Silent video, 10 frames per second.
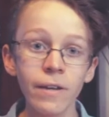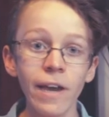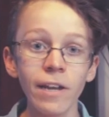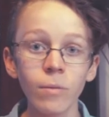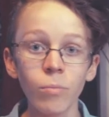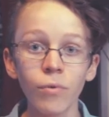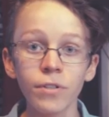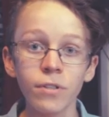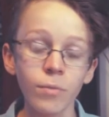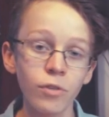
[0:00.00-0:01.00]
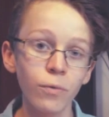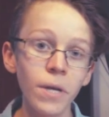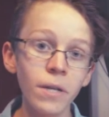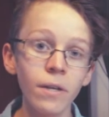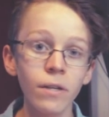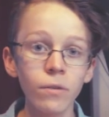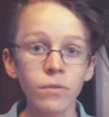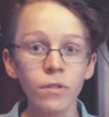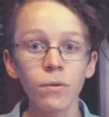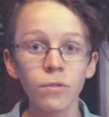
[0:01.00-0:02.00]
add in points in between, and
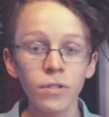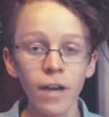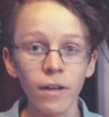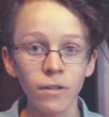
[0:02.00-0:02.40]
use those to add in